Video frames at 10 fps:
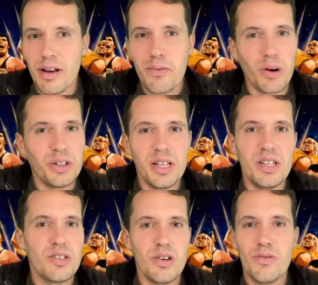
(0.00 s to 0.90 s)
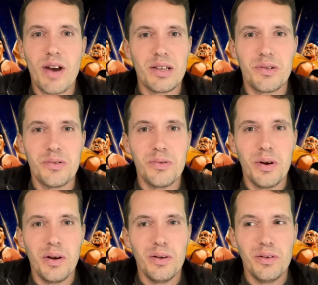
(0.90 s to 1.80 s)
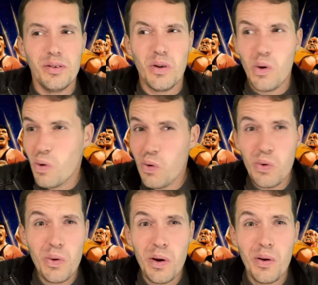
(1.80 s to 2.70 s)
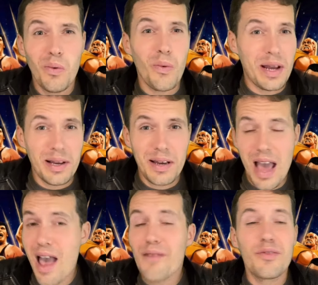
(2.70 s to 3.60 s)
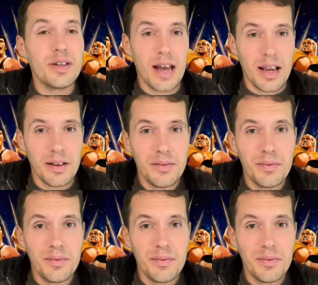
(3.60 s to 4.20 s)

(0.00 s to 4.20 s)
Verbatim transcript: watch these two wrestle all week, every day.